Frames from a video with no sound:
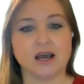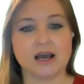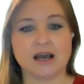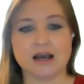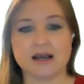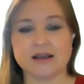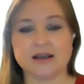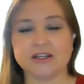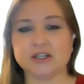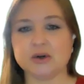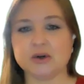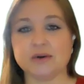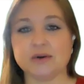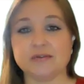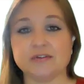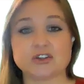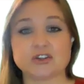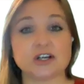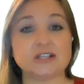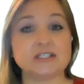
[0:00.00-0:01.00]

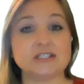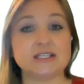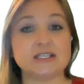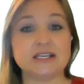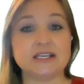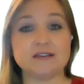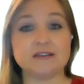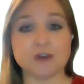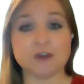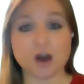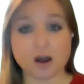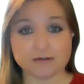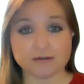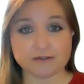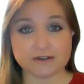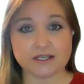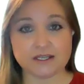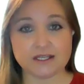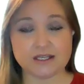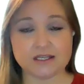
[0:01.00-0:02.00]
if you're trying to give off
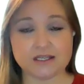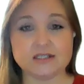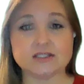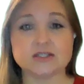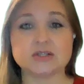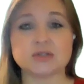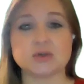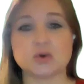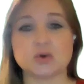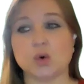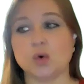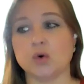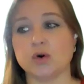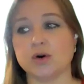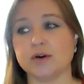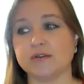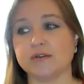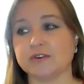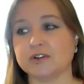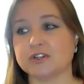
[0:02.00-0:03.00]
heat,
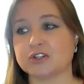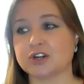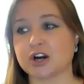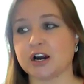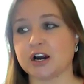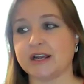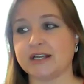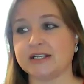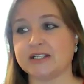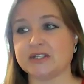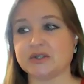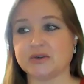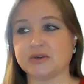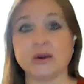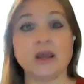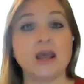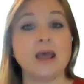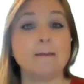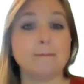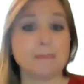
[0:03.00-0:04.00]
or if you're trying to
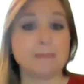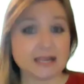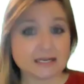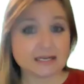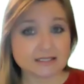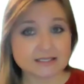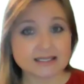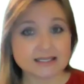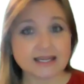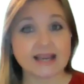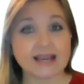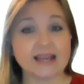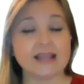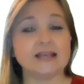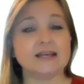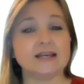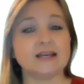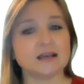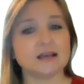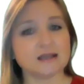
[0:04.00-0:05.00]

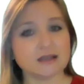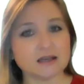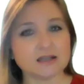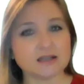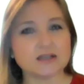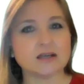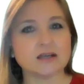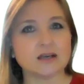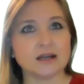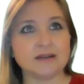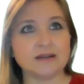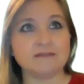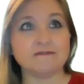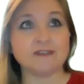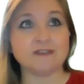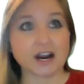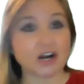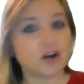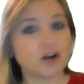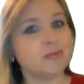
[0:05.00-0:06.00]
maintain an
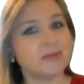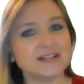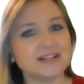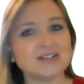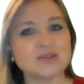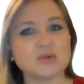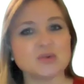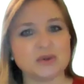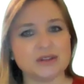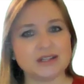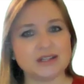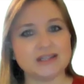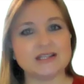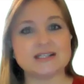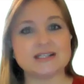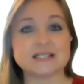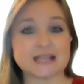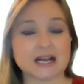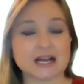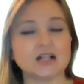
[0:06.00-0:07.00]
environment within the
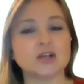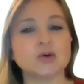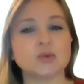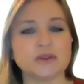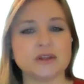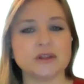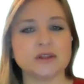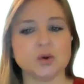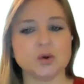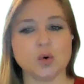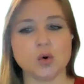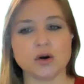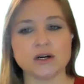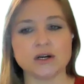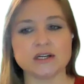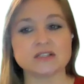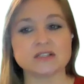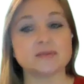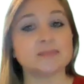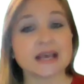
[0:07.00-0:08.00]
cell or within the
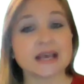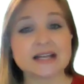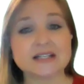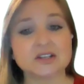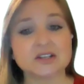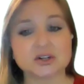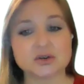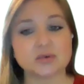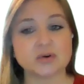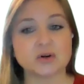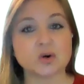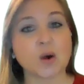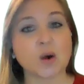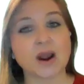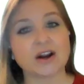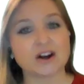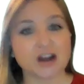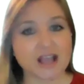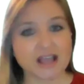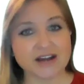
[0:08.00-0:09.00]
organism, that's going to
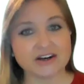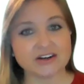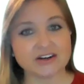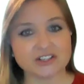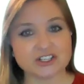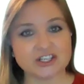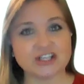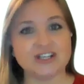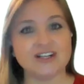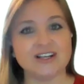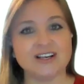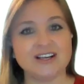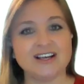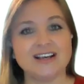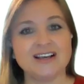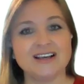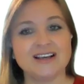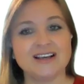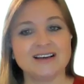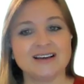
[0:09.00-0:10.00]
require energy.
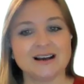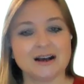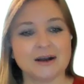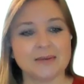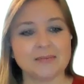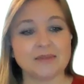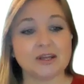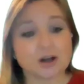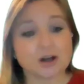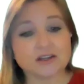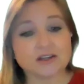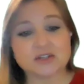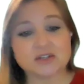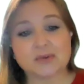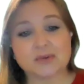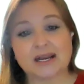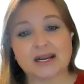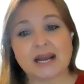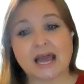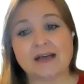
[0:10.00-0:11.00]
It also
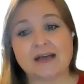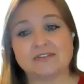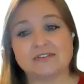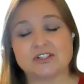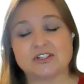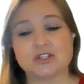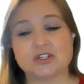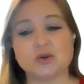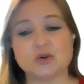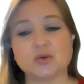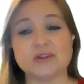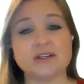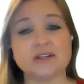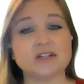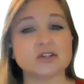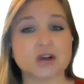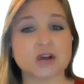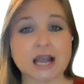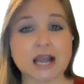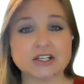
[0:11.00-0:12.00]
might have to do with
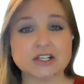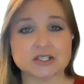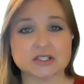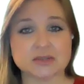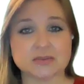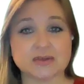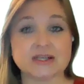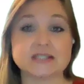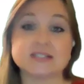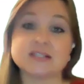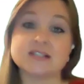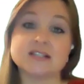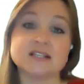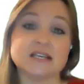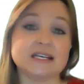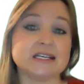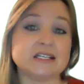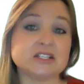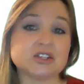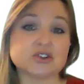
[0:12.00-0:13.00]
interactions, because it's the
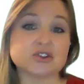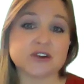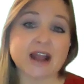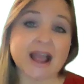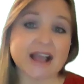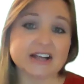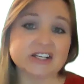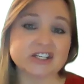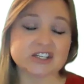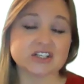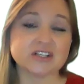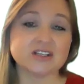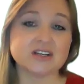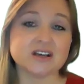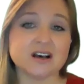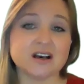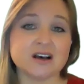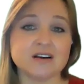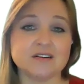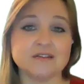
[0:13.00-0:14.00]
interaction
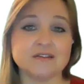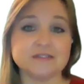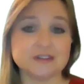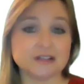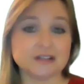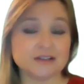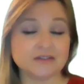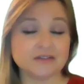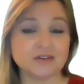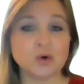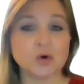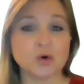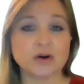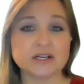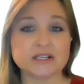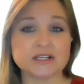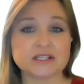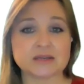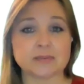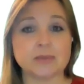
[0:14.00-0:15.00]
of the living
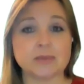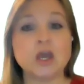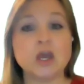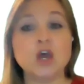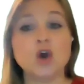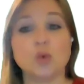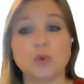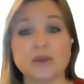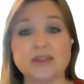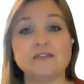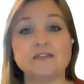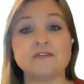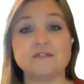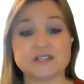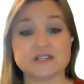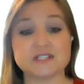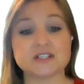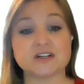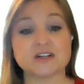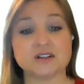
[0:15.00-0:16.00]
organism with the
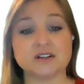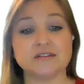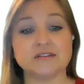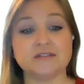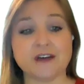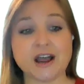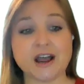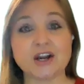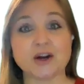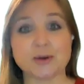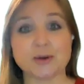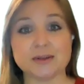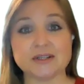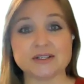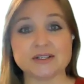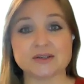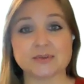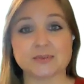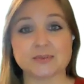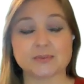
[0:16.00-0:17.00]
physical
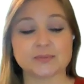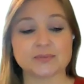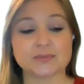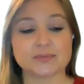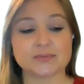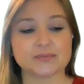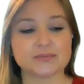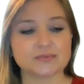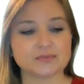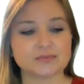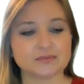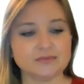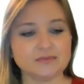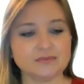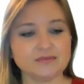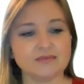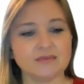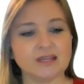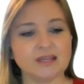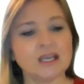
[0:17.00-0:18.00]
environment.
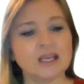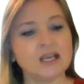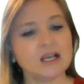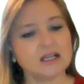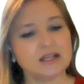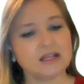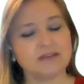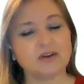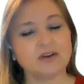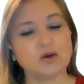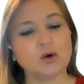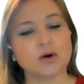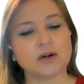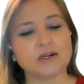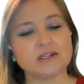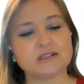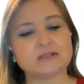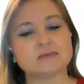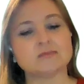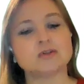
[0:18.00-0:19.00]
Living
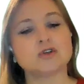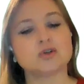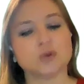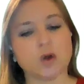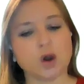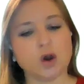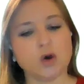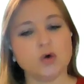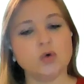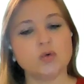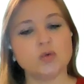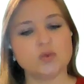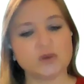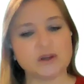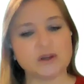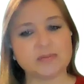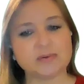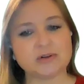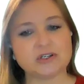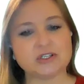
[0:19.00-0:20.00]
organisms grow,
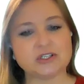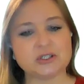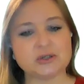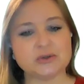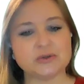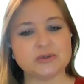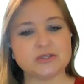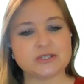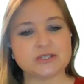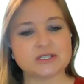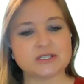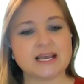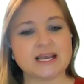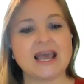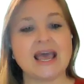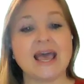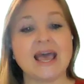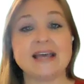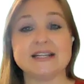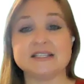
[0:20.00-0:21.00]
reproduce,
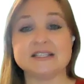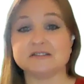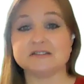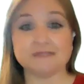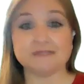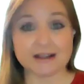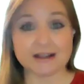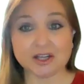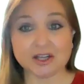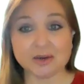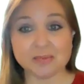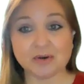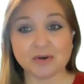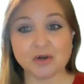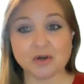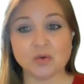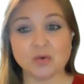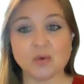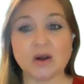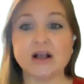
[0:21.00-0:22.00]
and develop.
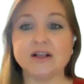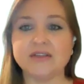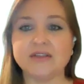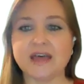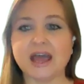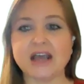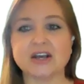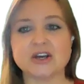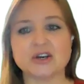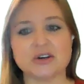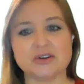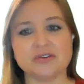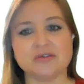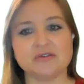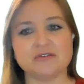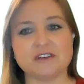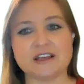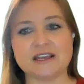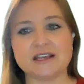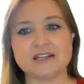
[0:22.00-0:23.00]
Well, that could
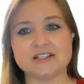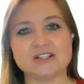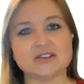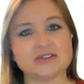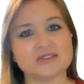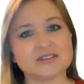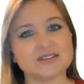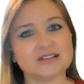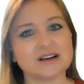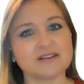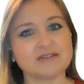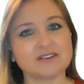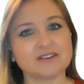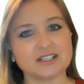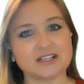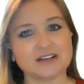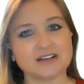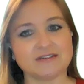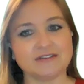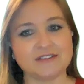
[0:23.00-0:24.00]
fit into
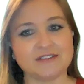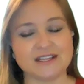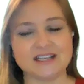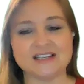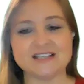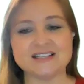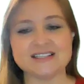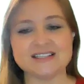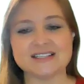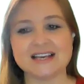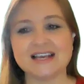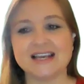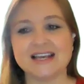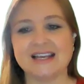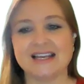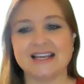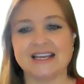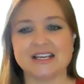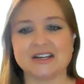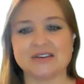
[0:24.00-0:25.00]
several of these.
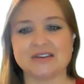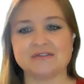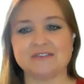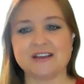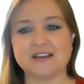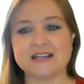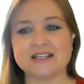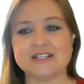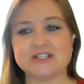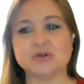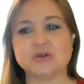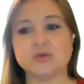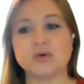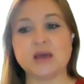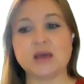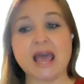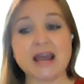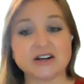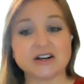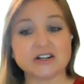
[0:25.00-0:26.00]
It could fit
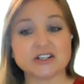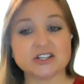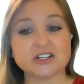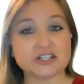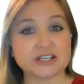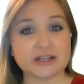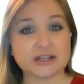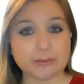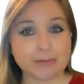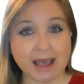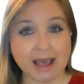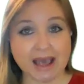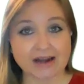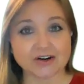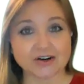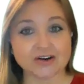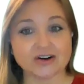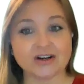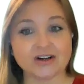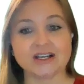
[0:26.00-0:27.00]
into energy and
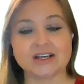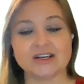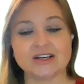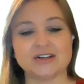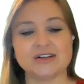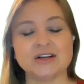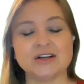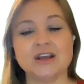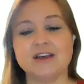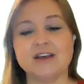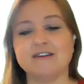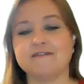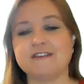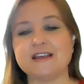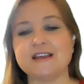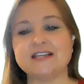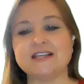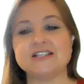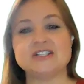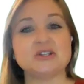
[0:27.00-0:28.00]
matter. It could
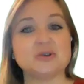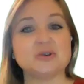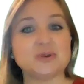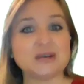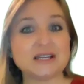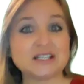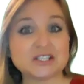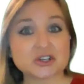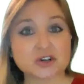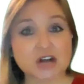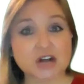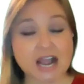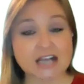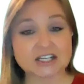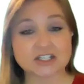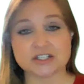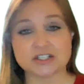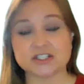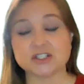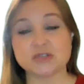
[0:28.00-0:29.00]
fit into
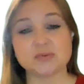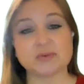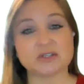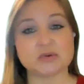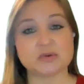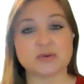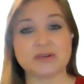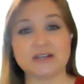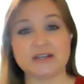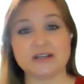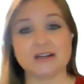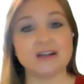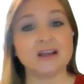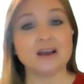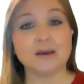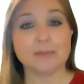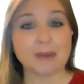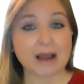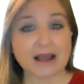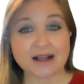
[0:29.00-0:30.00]
interactions between
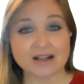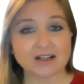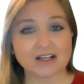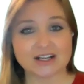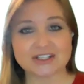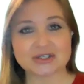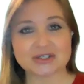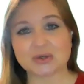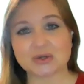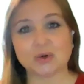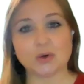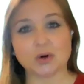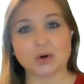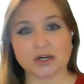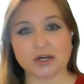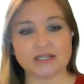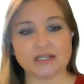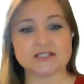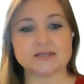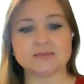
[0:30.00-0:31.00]
biological
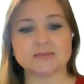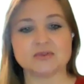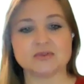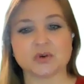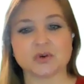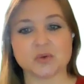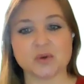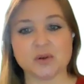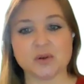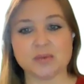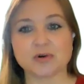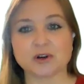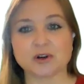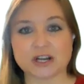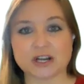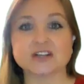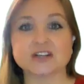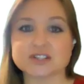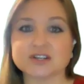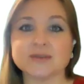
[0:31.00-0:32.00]
organisms for
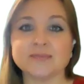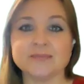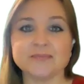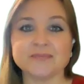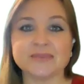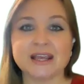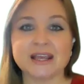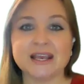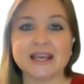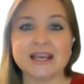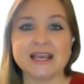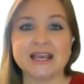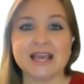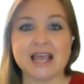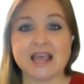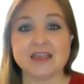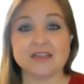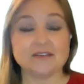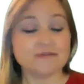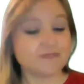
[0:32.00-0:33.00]
reproduction.
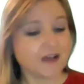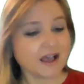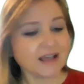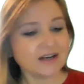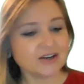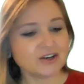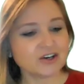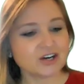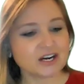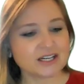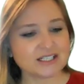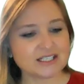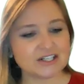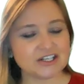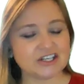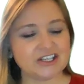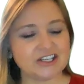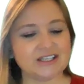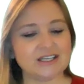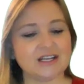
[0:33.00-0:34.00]
And the final
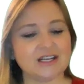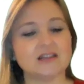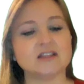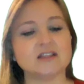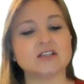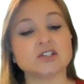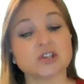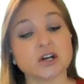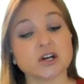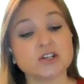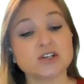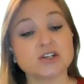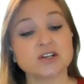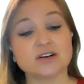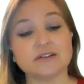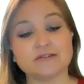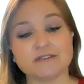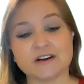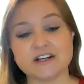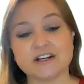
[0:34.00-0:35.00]
criterion, the structure
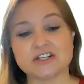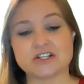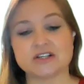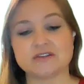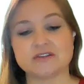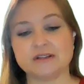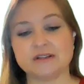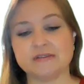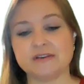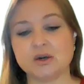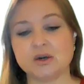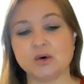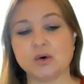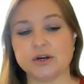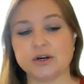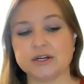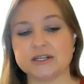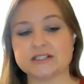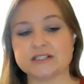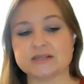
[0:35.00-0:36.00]
and function of living
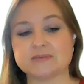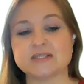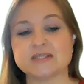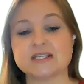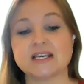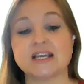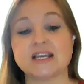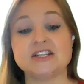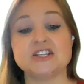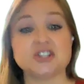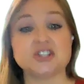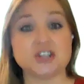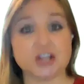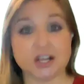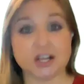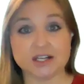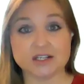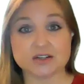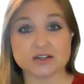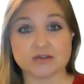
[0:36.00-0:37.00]
organisms can
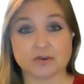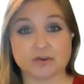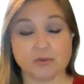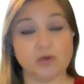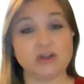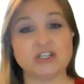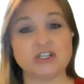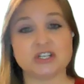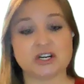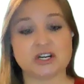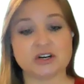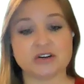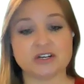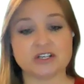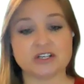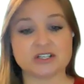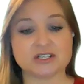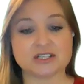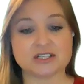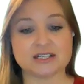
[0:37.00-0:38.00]
change from one
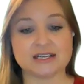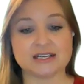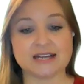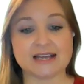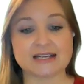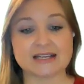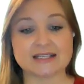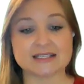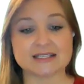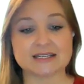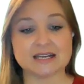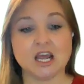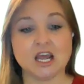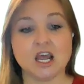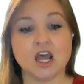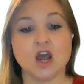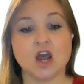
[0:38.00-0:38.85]
generation to the next.